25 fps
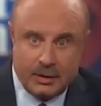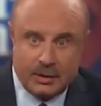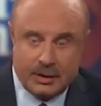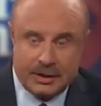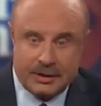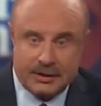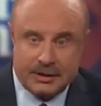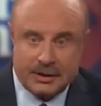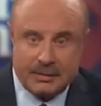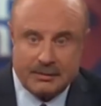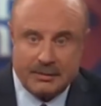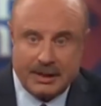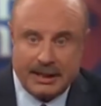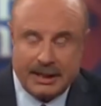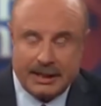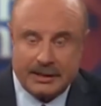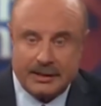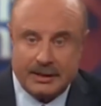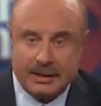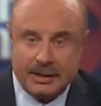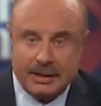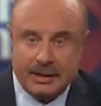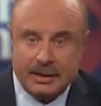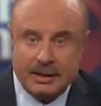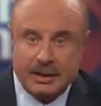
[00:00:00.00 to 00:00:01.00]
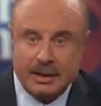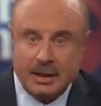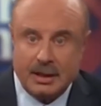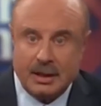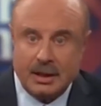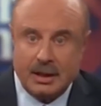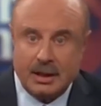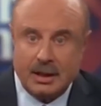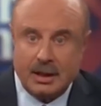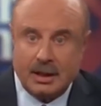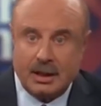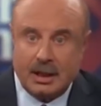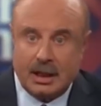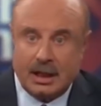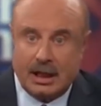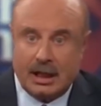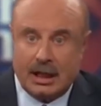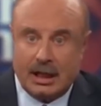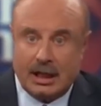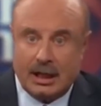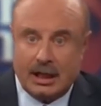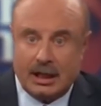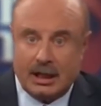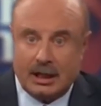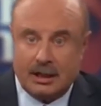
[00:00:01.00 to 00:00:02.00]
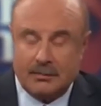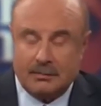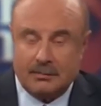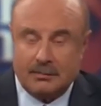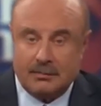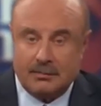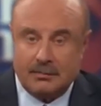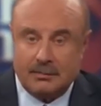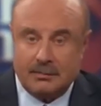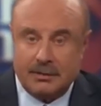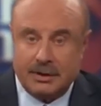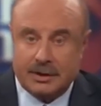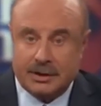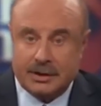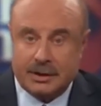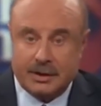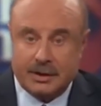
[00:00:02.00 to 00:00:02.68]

and Samantha just a